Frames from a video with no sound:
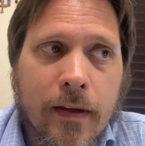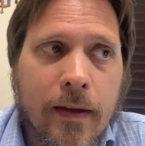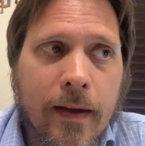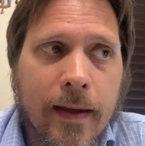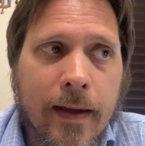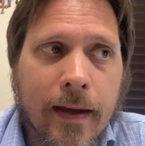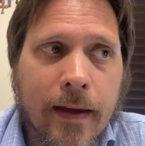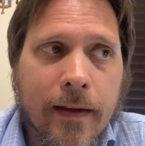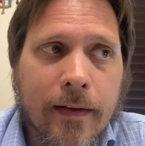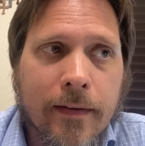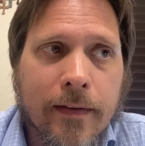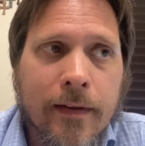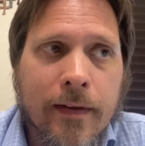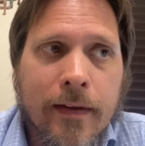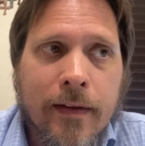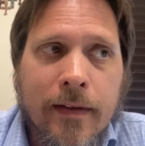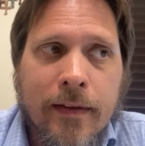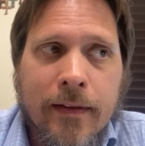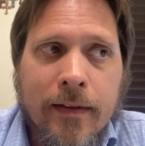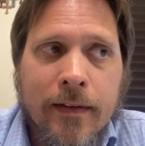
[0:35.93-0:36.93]
and
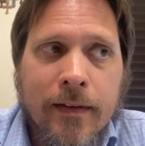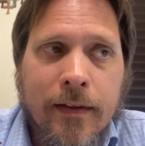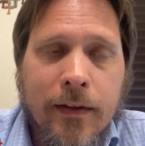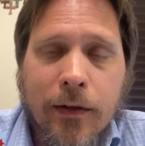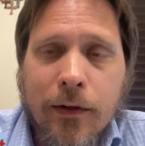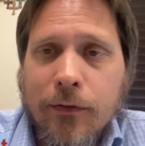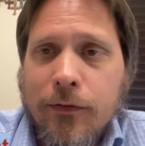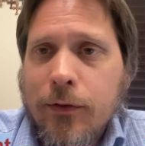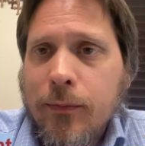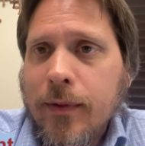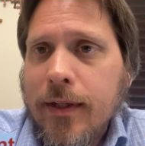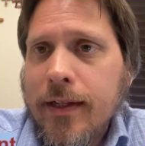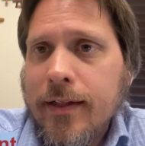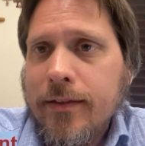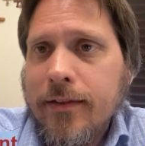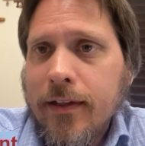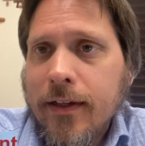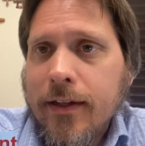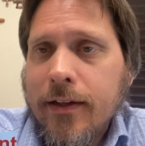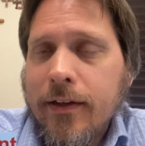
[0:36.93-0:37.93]
you know a few
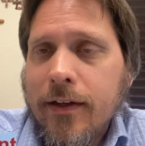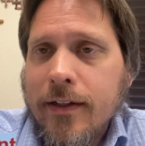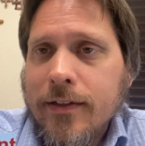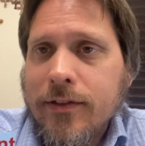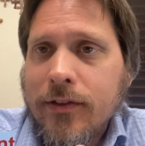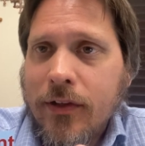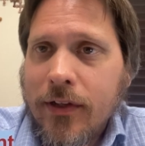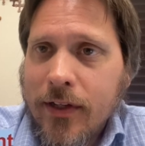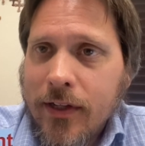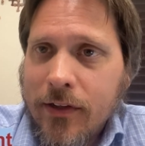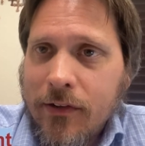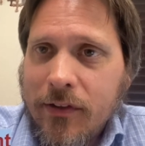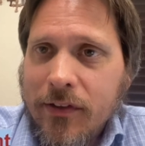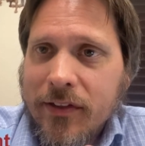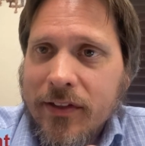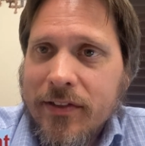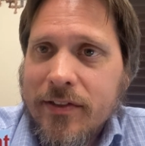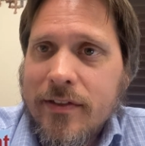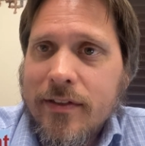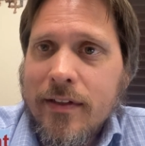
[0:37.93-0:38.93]
minutes later, I started hearing
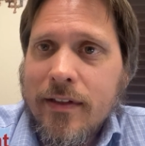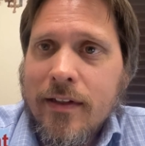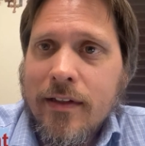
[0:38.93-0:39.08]
this